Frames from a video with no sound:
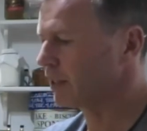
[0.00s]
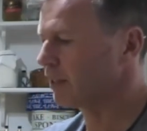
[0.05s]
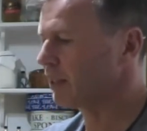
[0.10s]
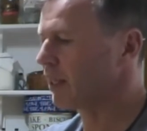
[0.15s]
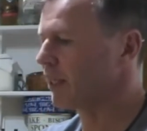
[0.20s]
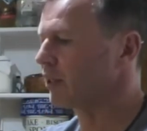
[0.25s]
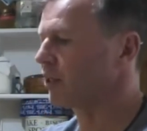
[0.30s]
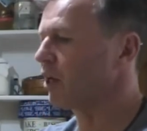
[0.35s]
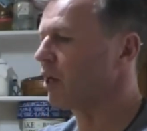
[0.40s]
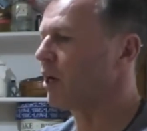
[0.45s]

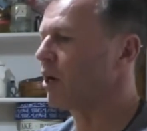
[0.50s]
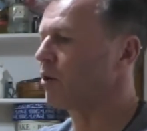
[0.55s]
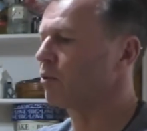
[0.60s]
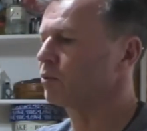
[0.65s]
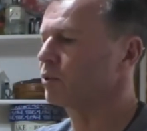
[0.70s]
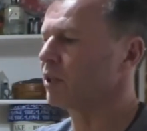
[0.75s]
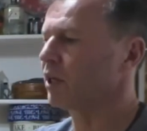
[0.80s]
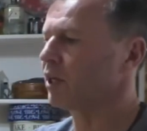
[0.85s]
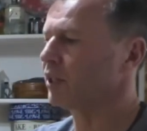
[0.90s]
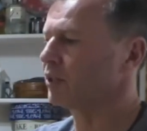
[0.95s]
They got
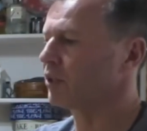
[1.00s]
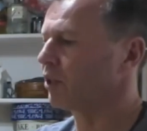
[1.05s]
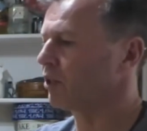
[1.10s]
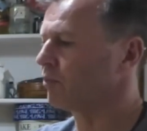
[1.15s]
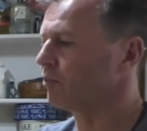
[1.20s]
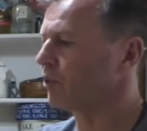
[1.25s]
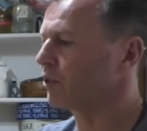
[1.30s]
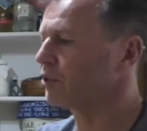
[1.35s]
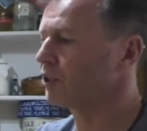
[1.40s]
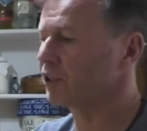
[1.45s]
old guy
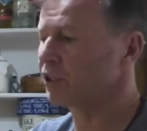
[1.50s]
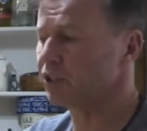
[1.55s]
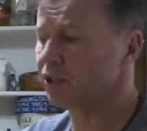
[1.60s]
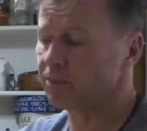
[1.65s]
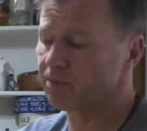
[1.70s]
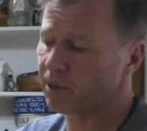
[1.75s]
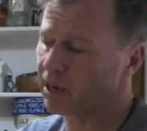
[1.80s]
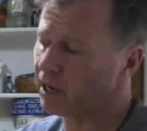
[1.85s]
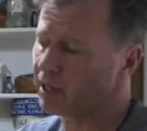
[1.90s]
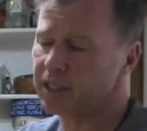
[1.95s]
cotton ones. You can
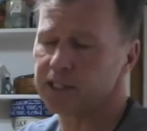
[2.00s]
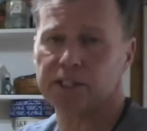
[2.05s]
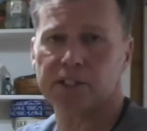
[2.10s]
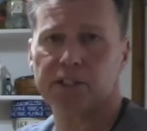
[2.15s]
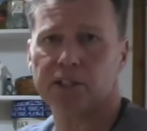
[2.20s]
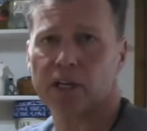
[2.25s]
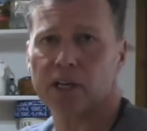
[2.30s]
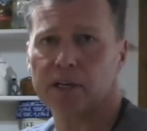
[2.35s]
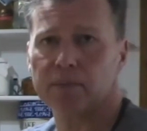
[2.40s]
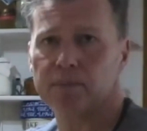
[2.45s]
still buy these
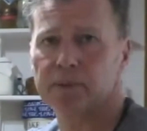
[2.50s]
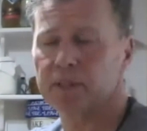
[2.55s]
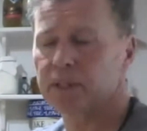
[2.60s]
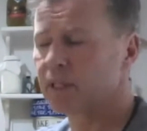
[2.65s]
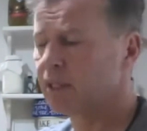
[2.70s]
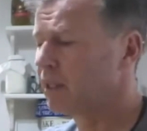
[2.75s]
type.